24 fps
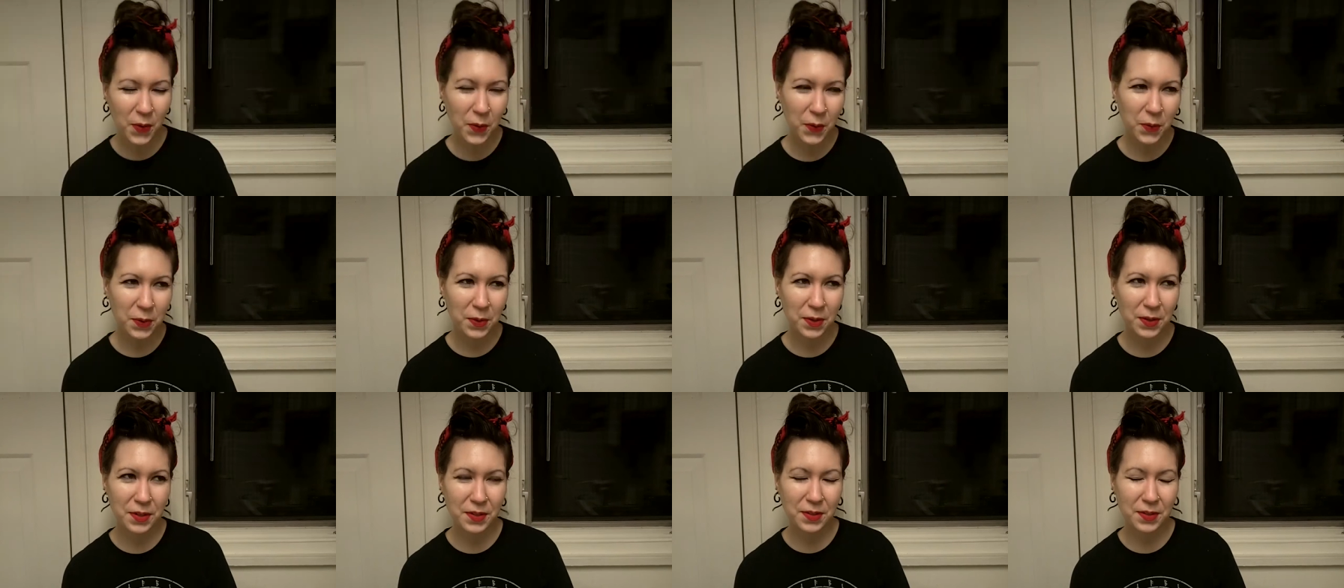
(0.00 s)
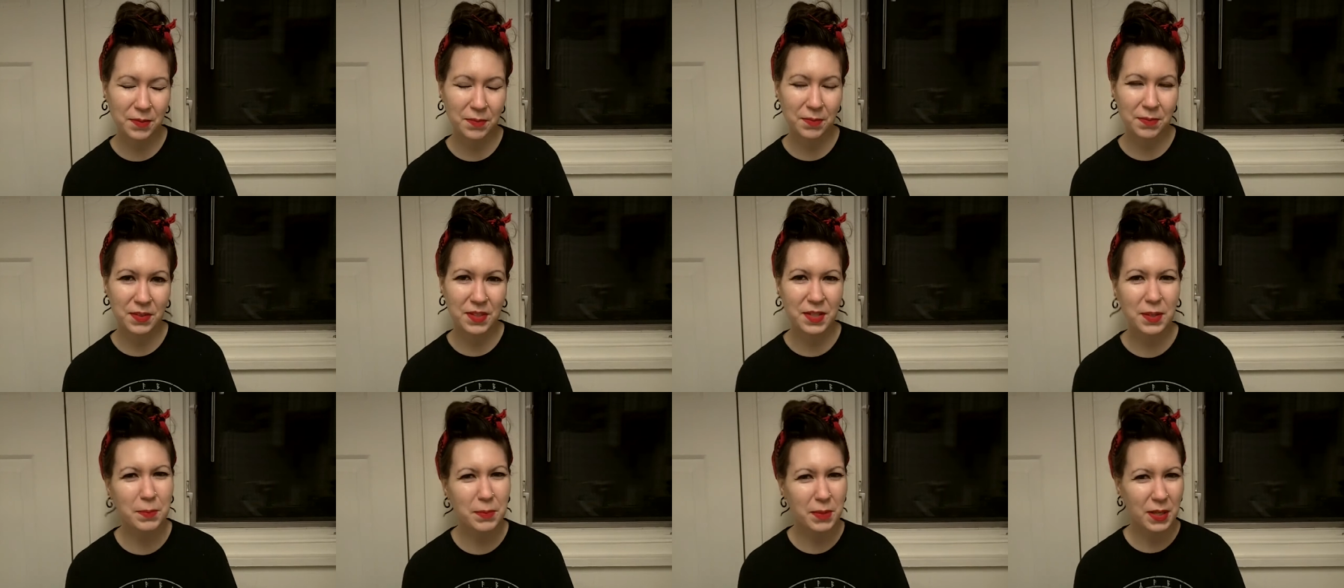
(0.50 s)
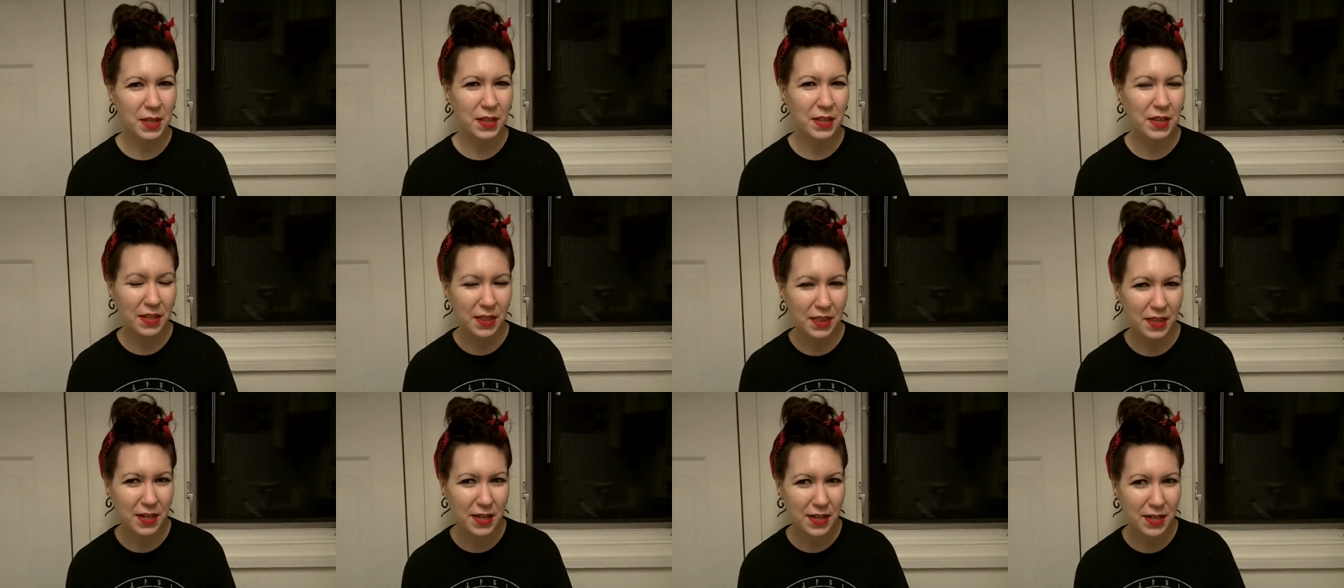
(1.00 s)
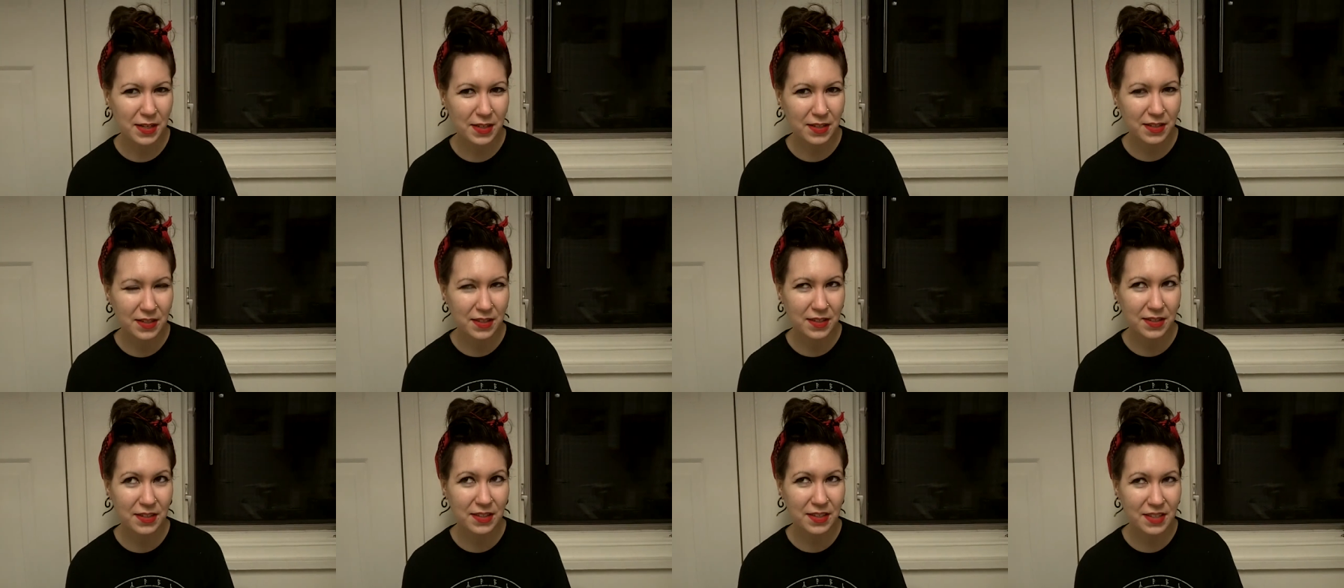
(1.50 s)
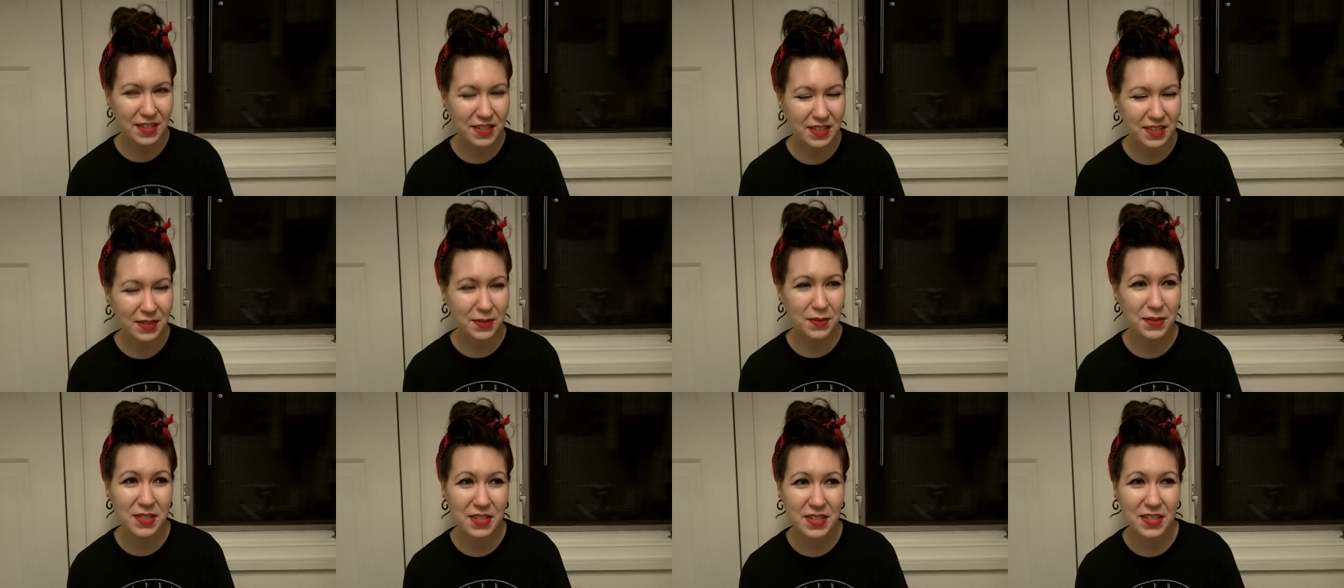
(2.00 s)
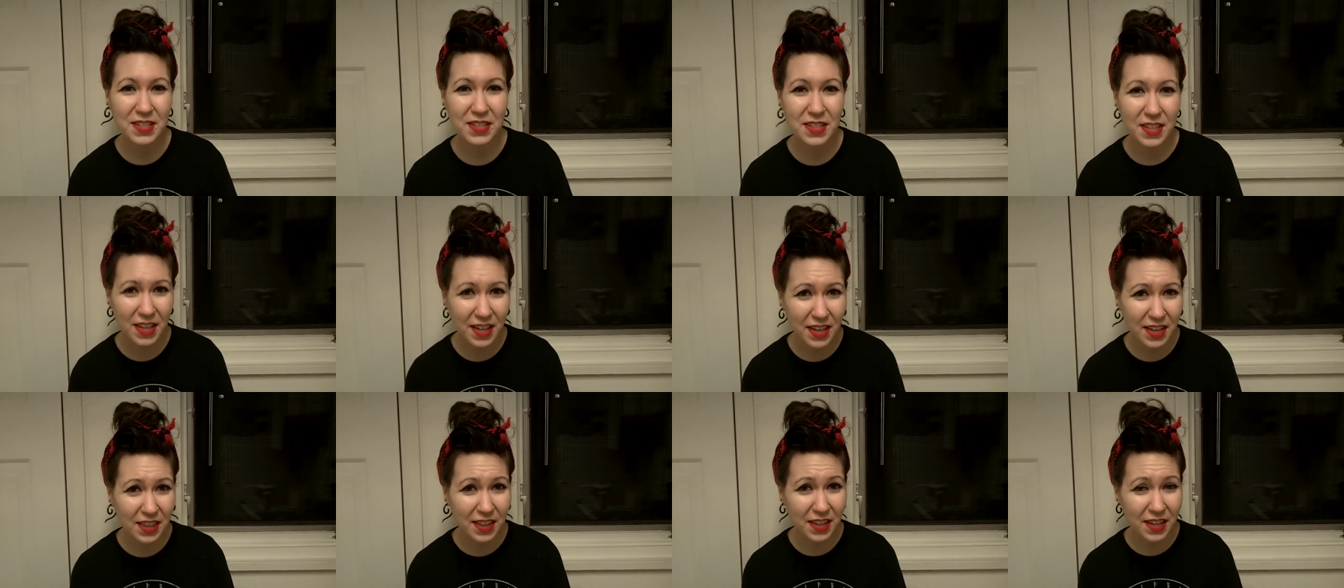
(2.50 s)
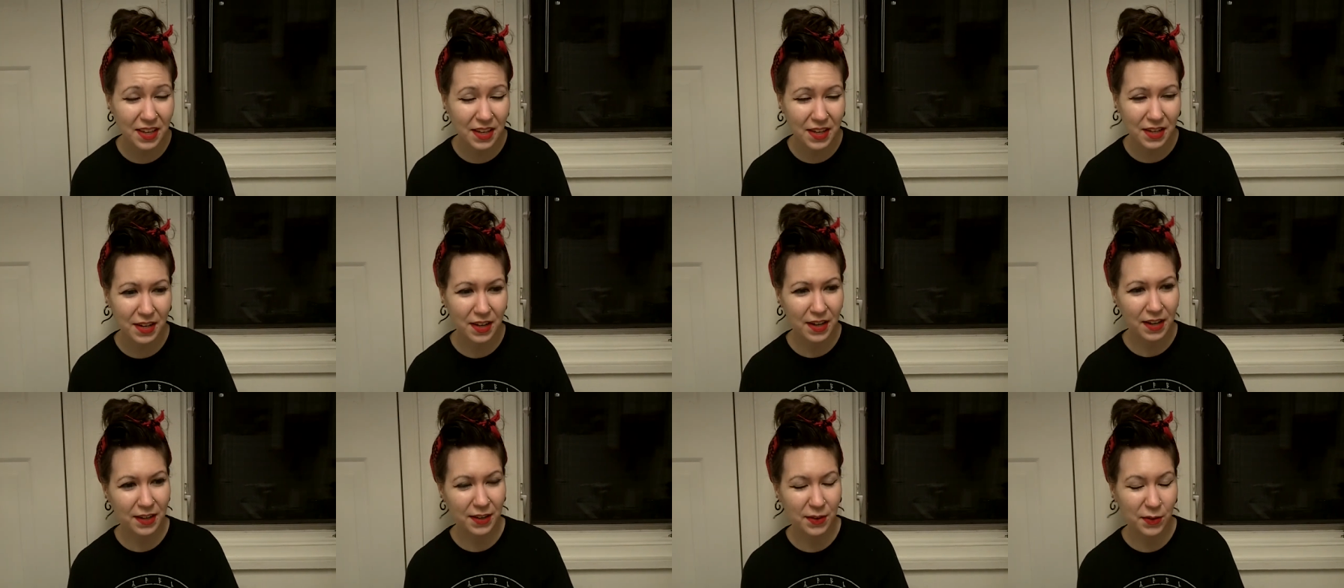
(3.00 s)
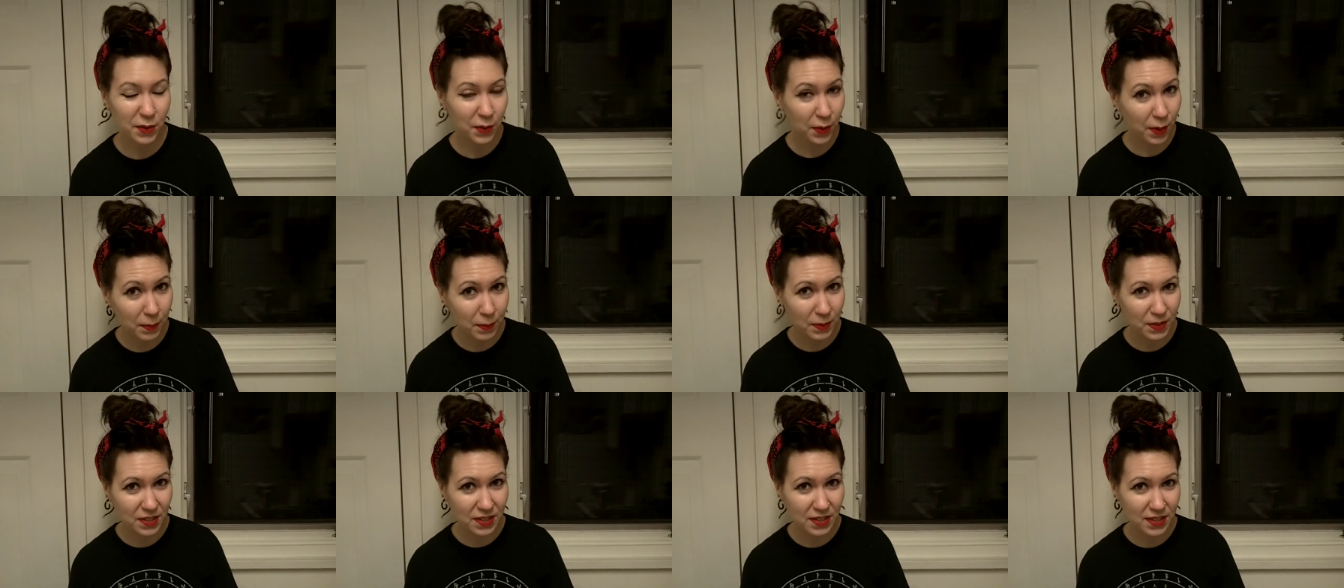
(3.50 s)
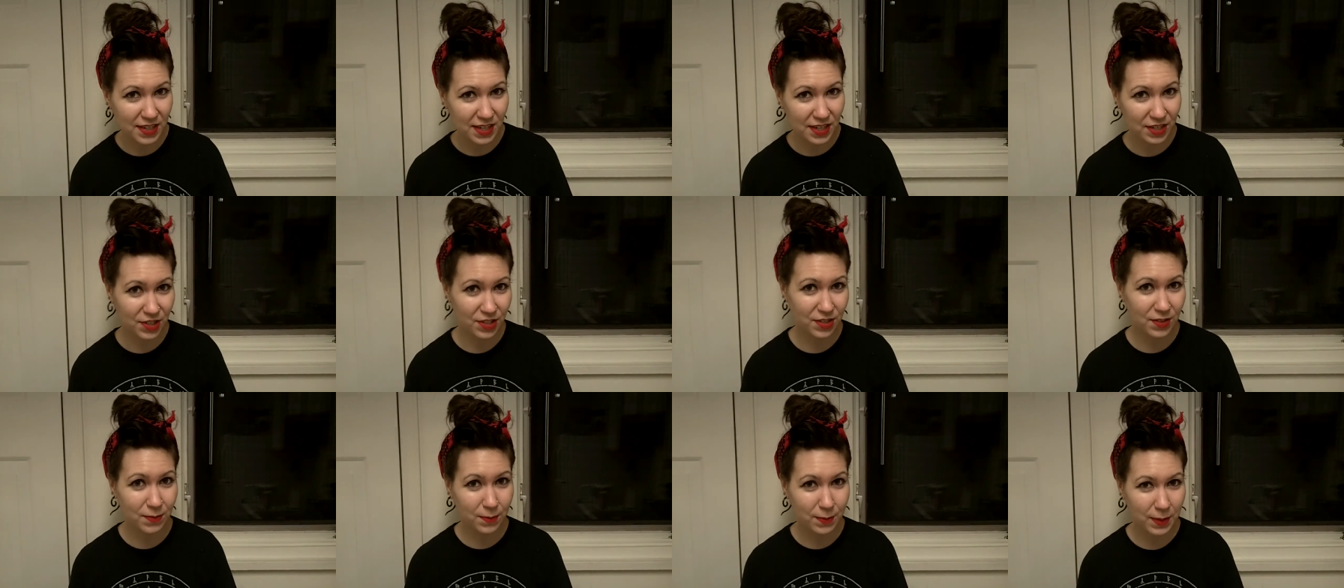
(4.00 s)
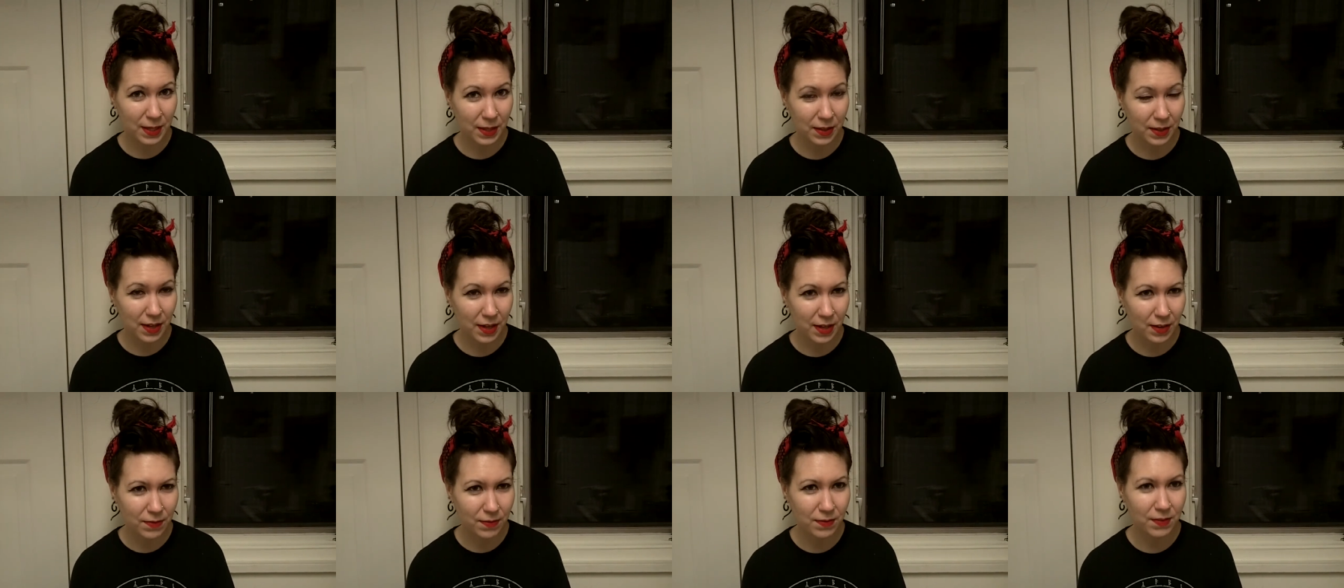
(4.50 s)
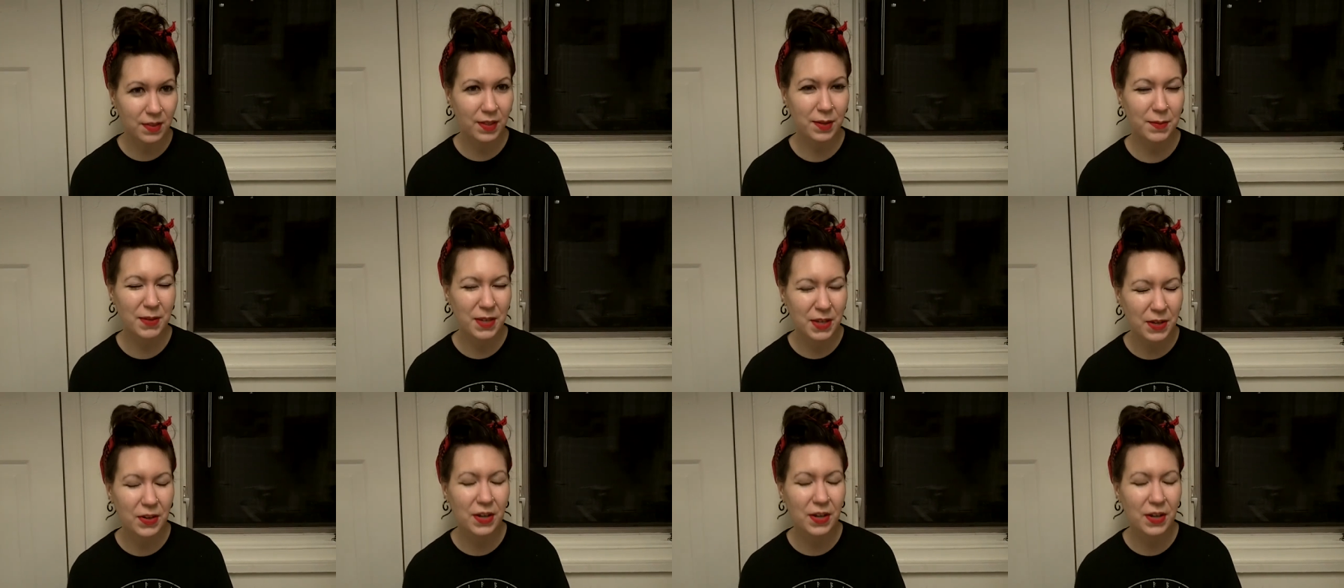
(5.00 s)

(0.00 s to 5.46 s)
Or something like that. Since that was a slightly inaccurate representation of my life, let me go